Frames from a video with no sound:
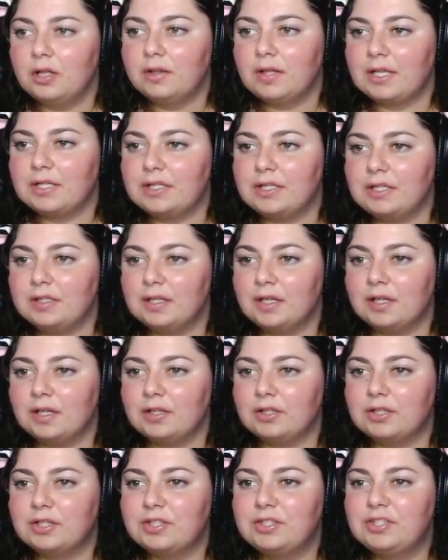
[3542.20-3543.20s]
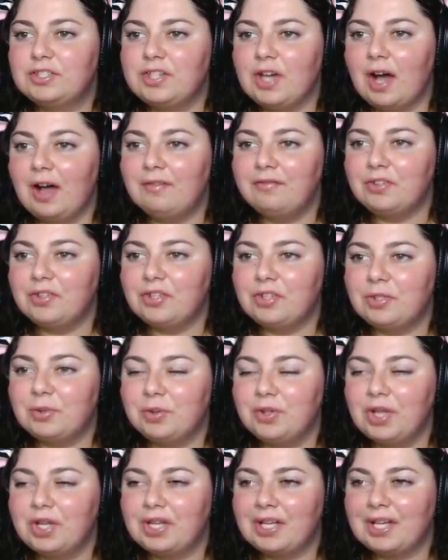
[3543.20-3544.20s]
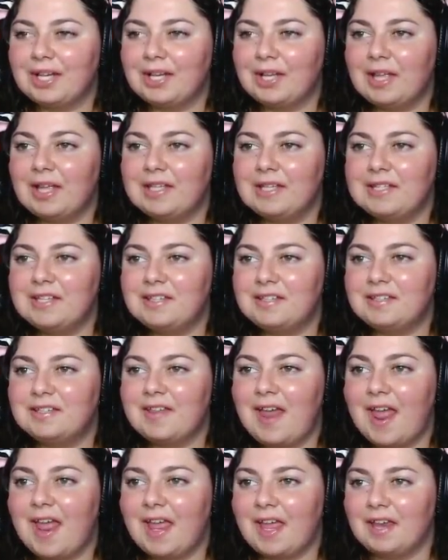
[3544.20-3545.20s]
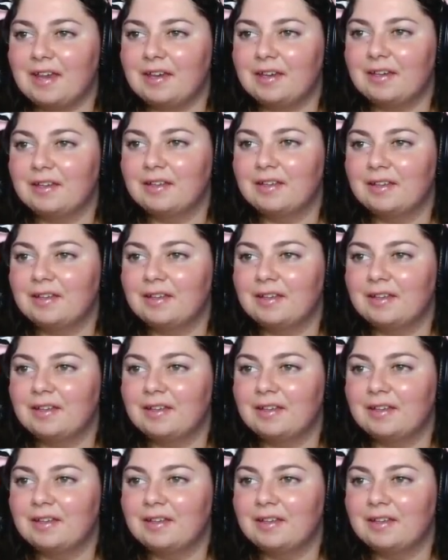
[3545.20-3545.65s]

That's a Dove. You look insane.